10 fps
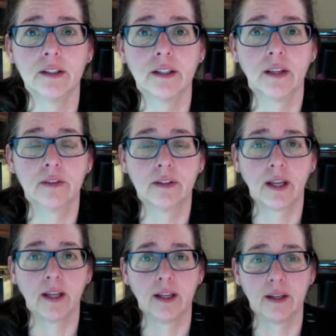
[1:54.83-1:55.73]
The other
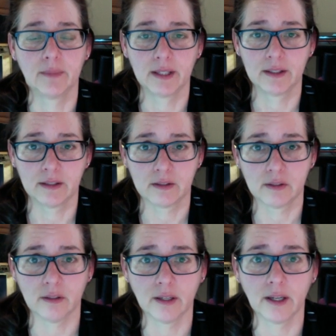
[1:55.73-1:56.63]
day, my
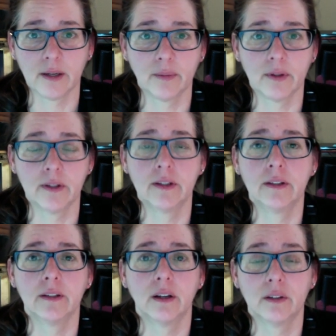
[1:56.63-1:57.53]
sister and I were
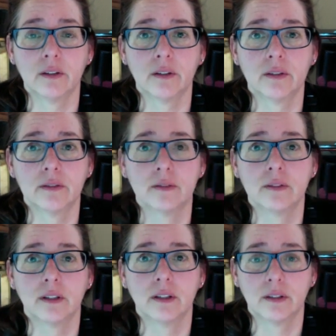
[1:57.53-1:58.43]
on
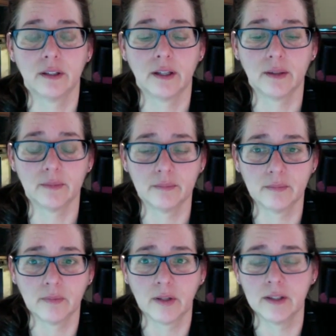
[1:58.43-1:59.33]
the
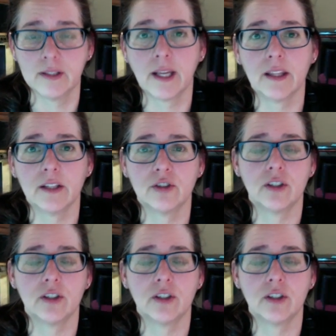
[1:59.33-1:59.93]
on the day that she